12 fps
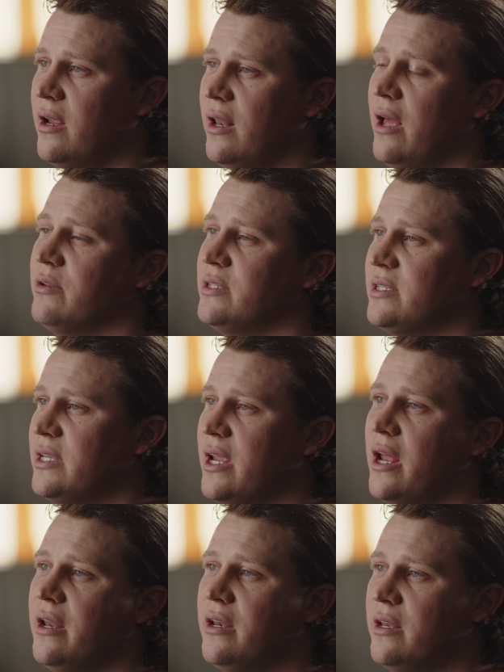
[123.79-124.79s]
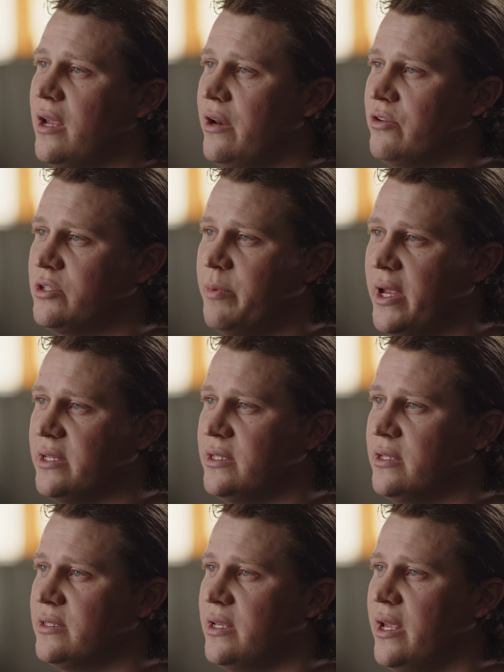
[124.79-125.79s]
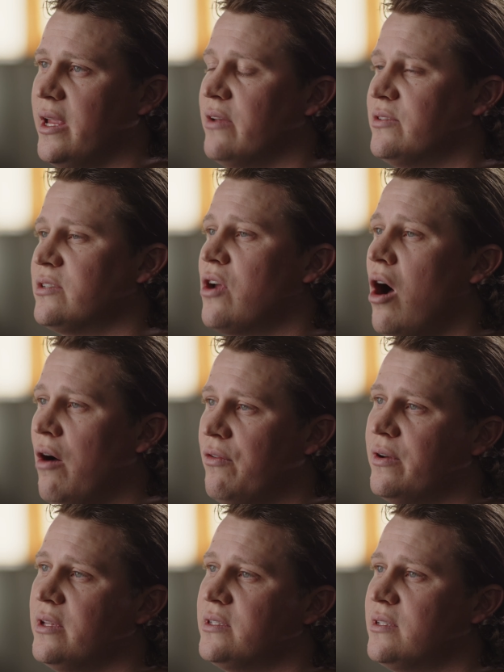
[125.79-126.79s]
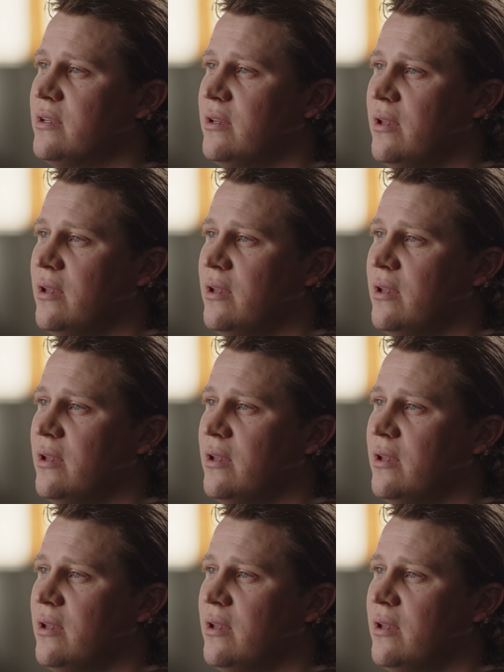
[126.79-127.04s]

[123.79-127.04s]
It allows us to get into tighter spaces. It gives us confidence